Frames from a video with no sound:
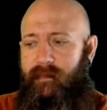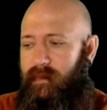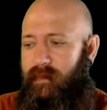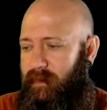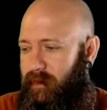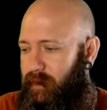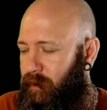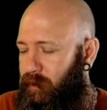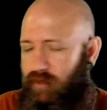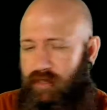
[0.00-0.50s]

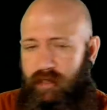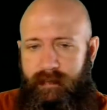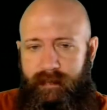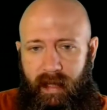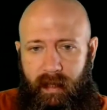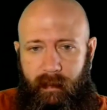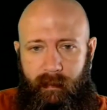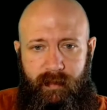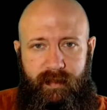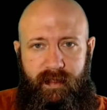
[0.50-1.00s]
you should
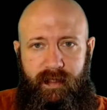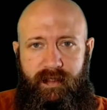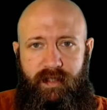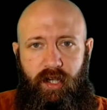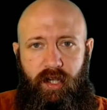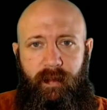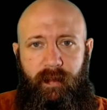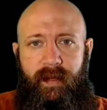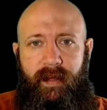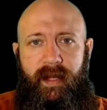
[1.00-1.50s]
be able to
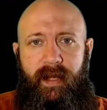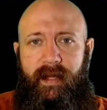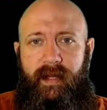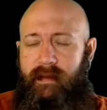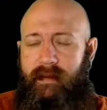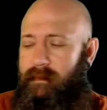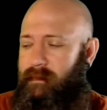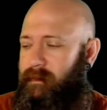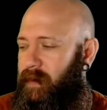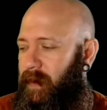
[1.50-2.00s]

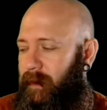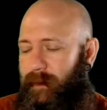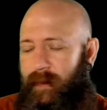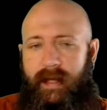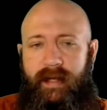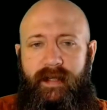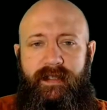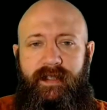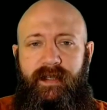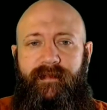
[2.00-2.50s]
terminate that
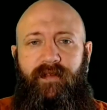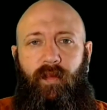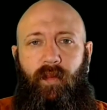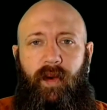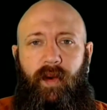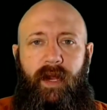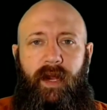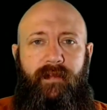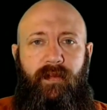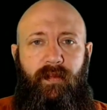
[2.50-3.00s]
pregnancy for
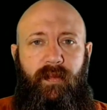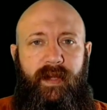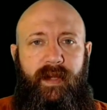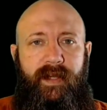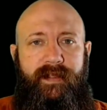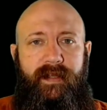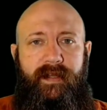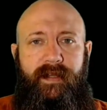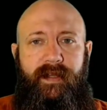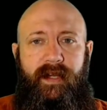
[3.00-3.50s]
whatever
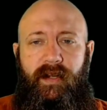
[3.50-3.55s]
reason.